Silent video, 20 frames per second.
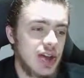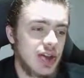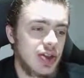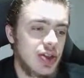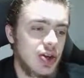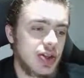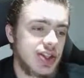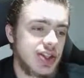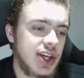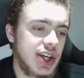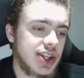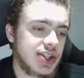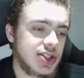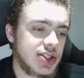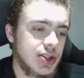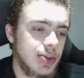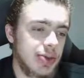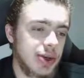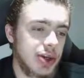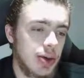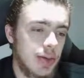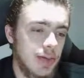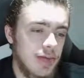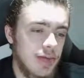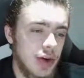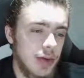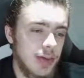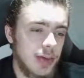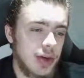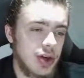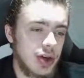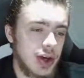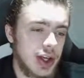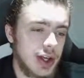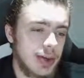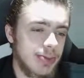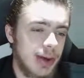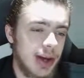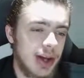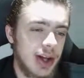Those tasks could be confirming your
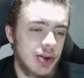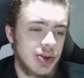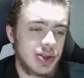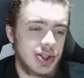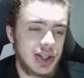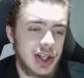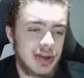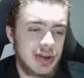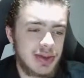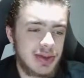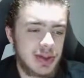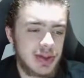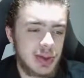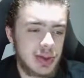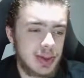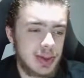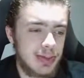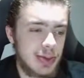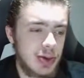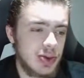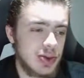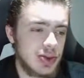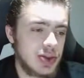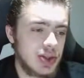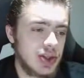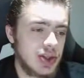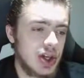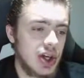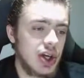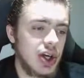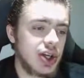email or sharing Twitter posts.